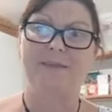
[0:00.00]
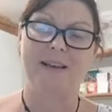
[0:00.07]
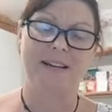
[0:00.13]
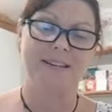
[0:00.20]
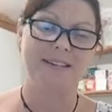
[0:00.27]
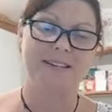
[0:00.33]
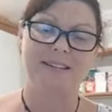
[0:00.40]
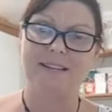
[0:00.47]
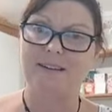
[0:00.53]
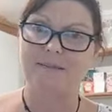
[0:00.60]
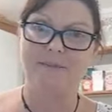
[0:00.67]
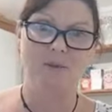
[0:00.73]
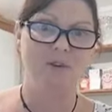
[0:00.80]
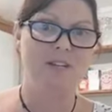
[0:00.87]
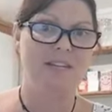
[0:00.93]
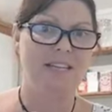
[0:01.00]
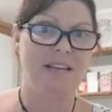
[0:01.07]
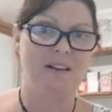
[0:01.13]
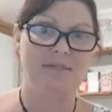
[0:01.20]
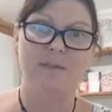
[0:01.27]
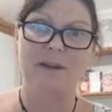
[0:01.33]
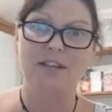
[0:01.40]
and as i said immunity
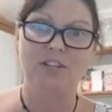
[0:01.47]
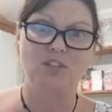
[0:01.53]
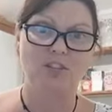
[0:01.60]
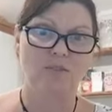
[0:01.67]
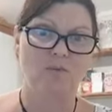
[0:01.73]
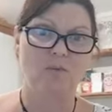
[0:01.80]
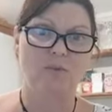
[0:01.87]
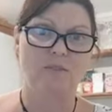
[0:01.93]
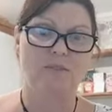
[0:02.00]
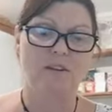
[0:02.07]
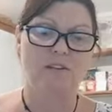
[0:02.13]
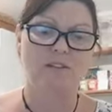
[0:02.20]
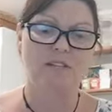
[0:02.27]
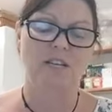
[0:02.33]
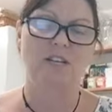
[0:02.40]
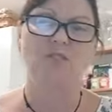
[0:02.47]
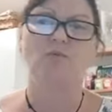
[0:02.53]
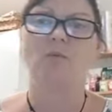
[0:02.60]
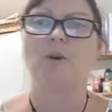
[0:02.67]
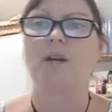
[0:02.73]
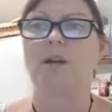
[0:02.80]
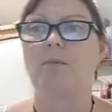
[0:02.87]
inflammation all of those things really